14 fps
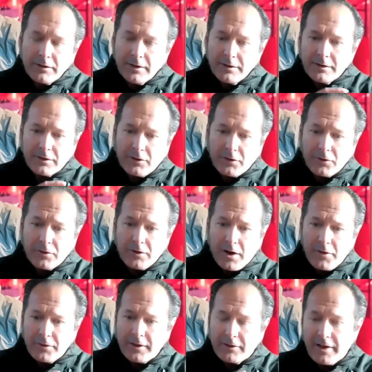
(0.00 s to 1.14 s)
it didn't occur
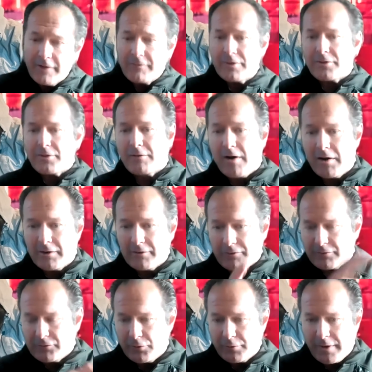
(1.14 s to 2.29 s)
on the 11th of August
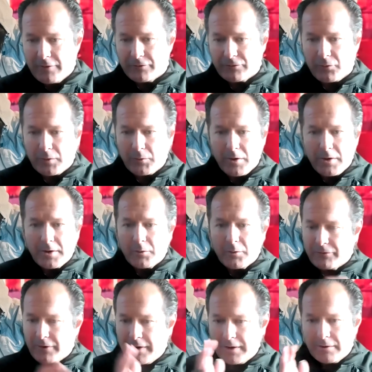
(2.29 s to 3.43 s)
of 2021. It
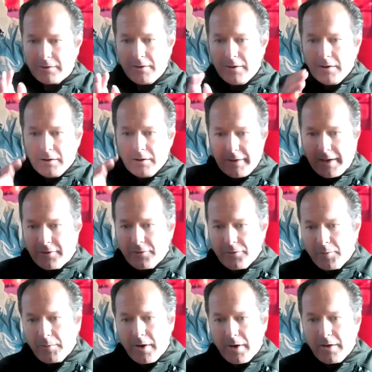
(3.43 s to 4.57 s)
was like later in
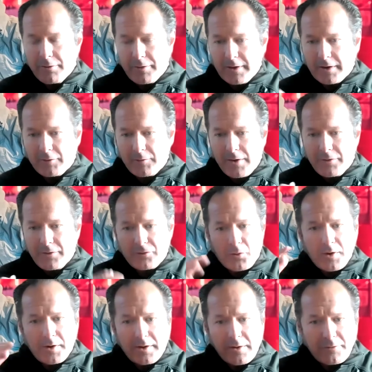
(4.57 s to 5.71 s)
the month, like around the
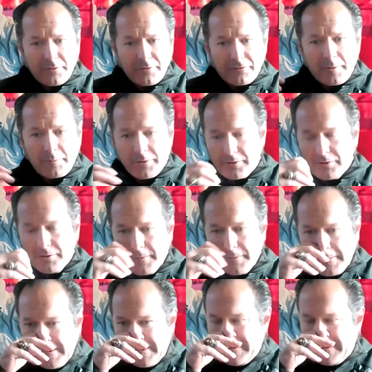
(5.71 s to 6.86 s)
20th or something,
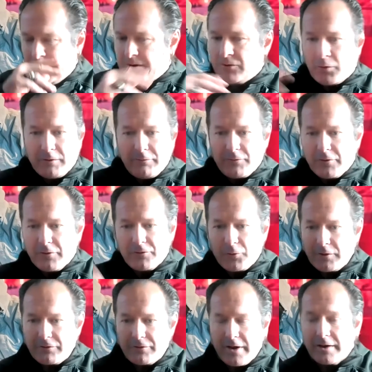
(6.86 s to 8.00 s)
21st,
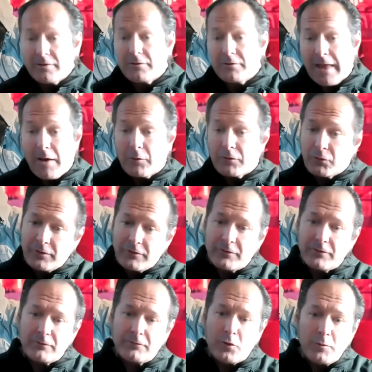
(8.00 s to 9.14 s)
22nd. That was when the
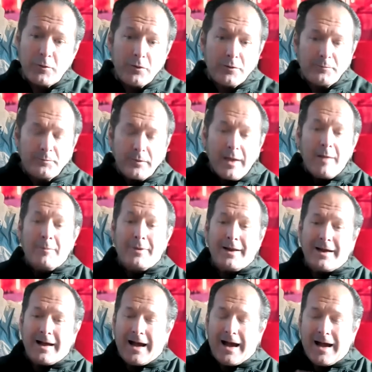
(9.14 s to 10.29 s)
full moon. But uh,
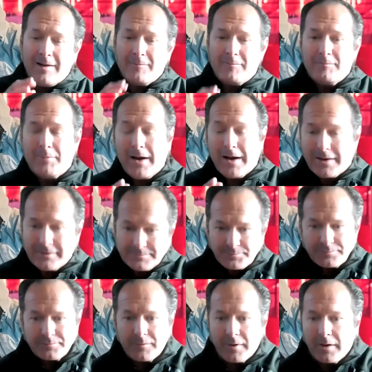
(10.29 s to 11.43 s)

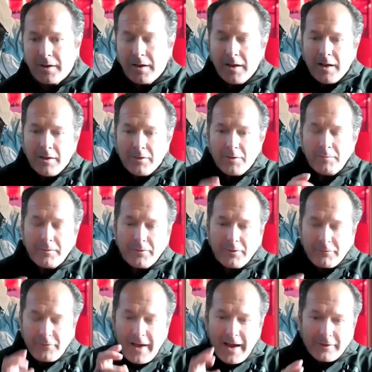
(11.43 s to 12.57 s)
but the the
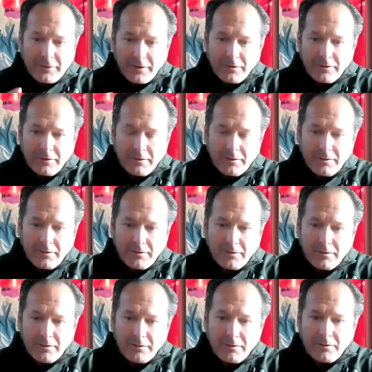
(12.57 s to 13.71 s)
fact that
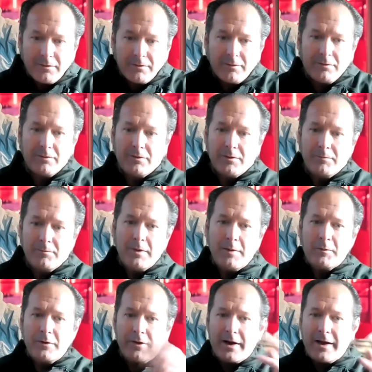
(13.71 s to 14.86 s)
the
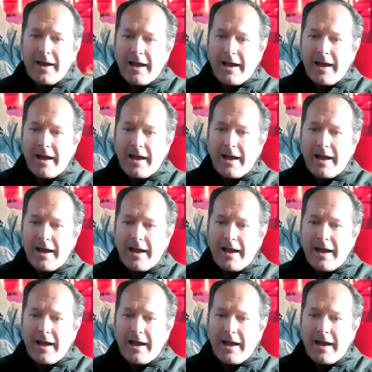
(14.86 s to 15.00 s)
memory that I